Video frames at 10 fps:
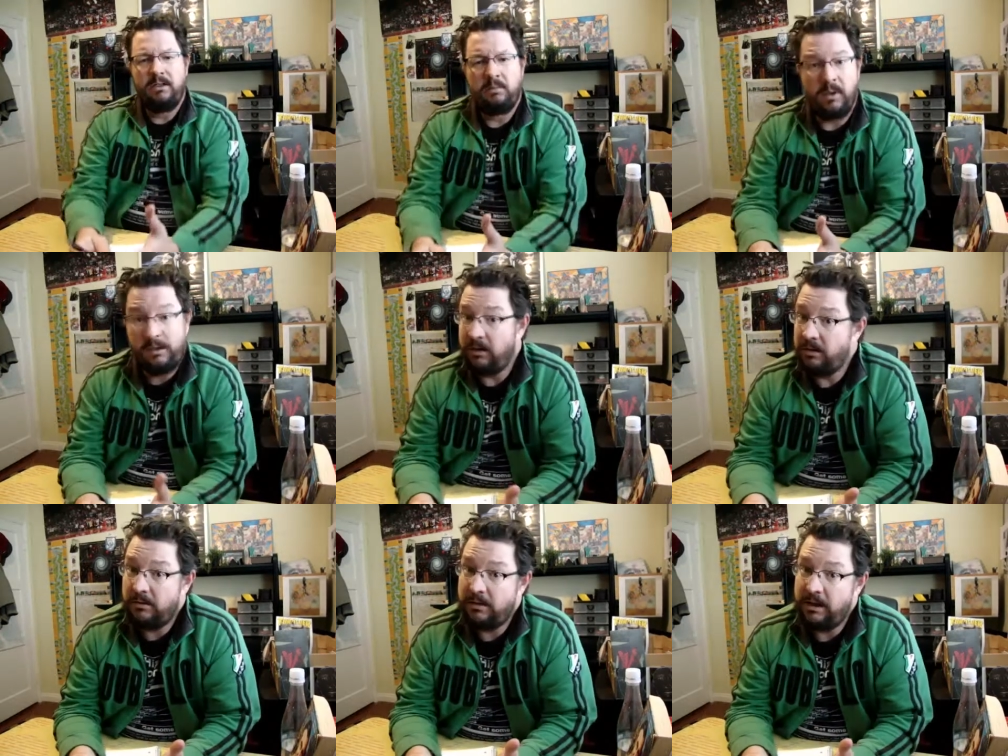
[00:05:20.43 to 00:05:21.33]

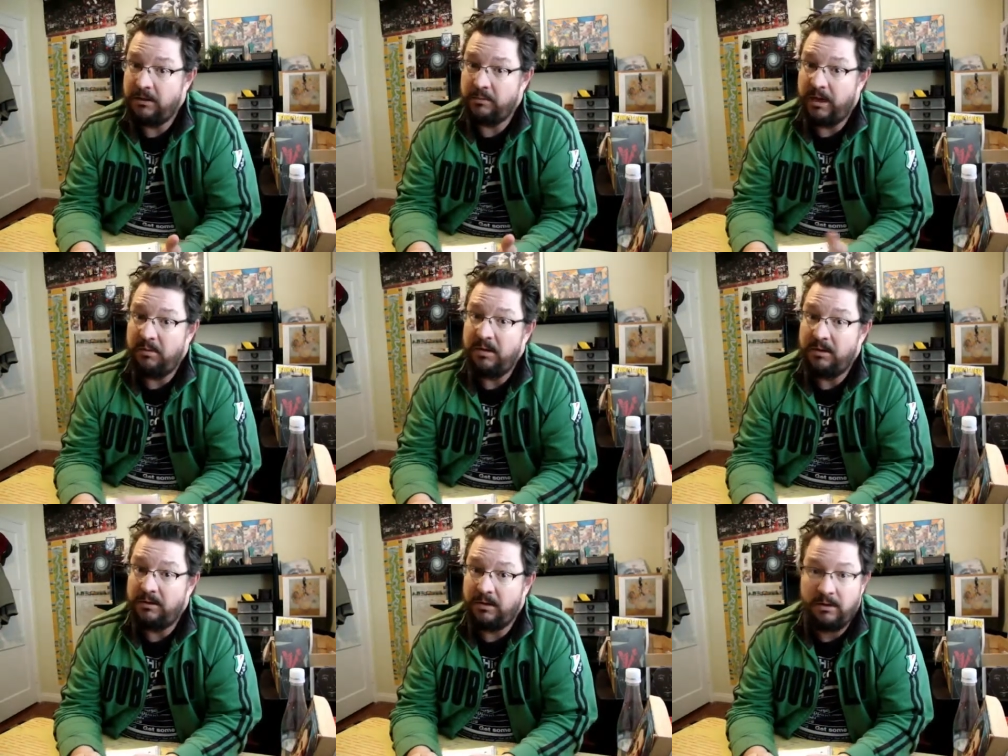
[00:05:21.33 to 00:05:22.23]
Bartenders are essential, baby.
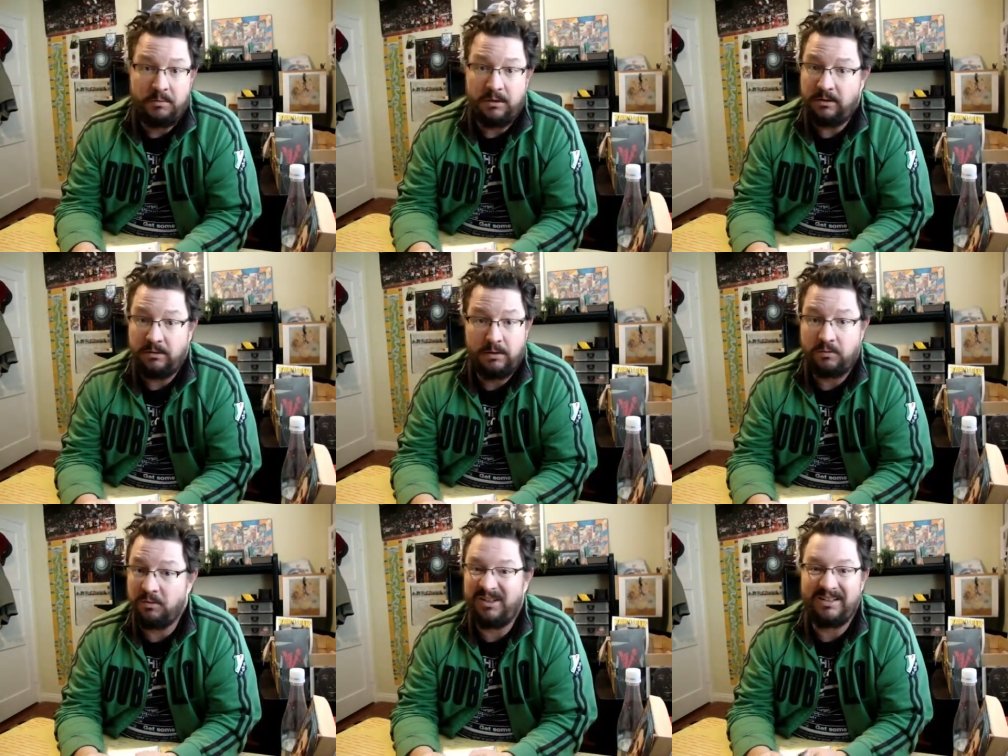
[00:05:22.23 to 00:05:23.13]
Trust me. This
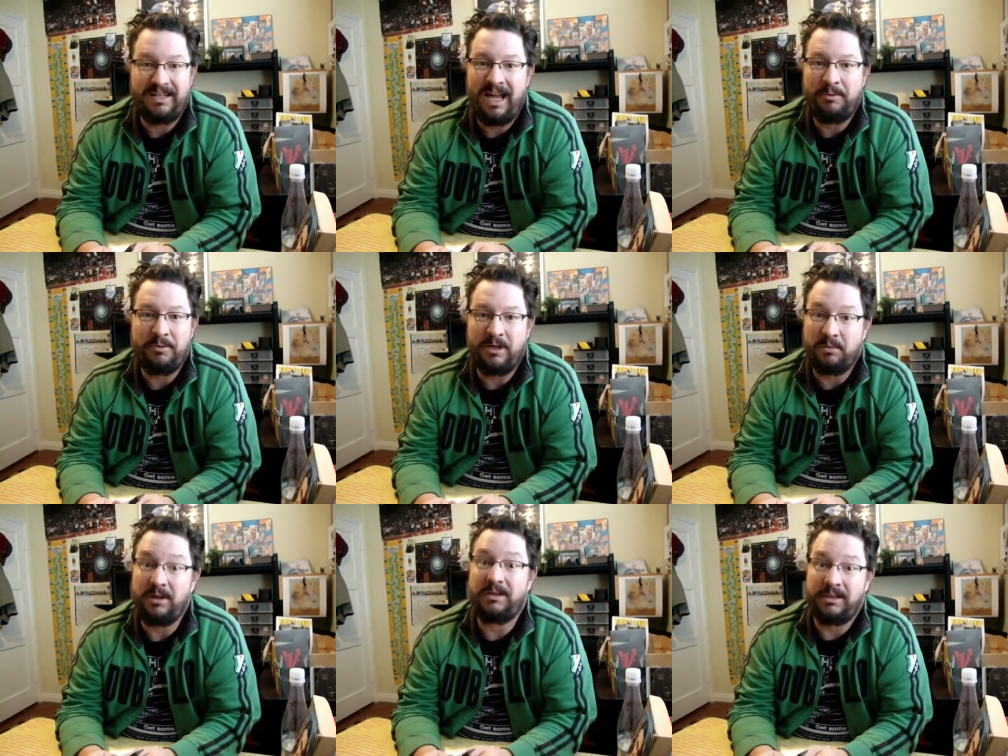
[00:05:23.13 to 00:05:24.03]
world doesn't happen without
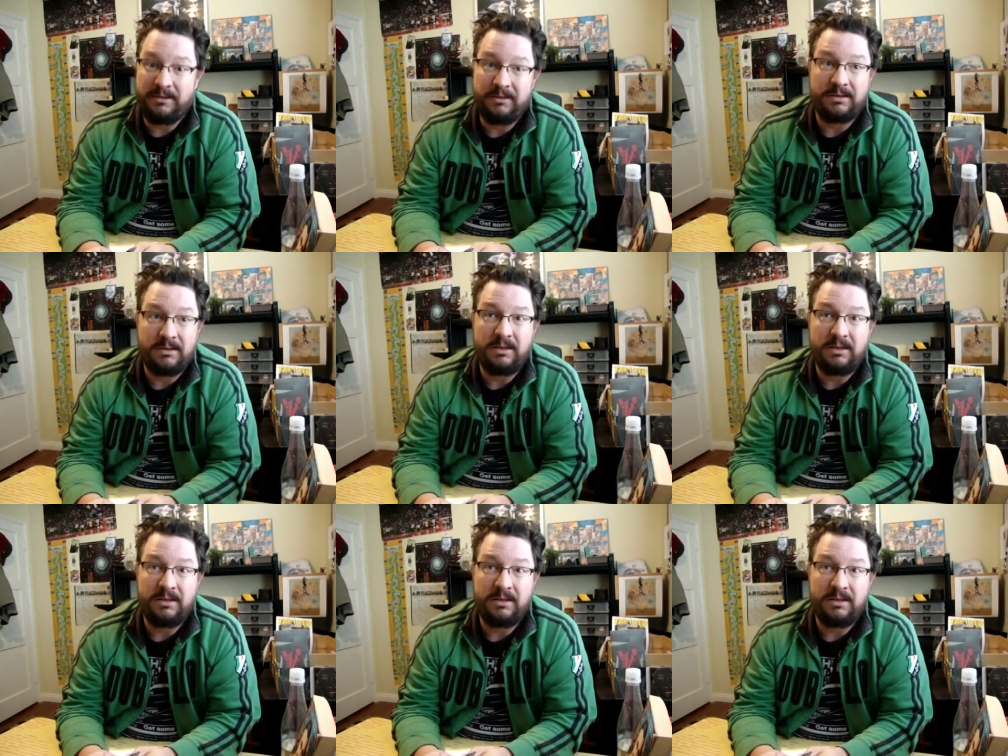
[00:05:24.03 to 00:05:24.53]
bartenders.